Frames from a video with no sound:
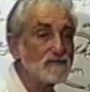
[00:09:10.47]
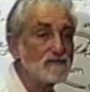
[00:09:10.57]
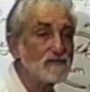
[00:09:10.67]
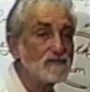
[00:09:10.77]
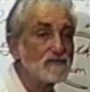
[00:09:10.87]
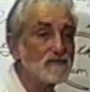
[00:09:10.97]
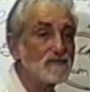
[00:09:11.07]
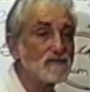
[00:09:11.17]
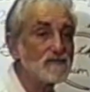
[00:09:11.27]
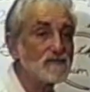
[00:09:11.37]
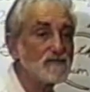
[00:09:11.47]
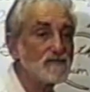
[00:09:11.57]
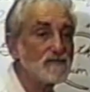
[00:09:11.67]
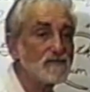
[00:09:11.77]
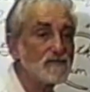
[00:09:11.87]
The Sufis call it,
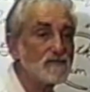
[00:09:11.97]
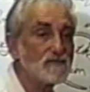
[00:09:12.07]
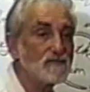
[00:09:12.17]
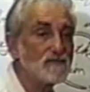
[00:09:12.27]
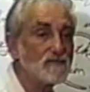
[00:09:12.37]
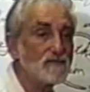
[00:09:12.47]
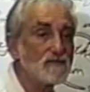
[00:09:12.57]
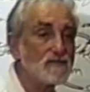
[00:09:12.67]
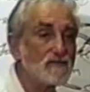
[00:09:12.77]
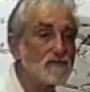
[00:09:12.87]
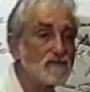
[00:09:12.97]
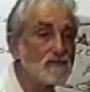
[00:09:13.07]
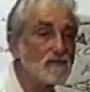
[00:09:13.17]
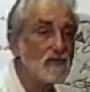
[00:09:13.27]
they, they use the symbol of a fountain.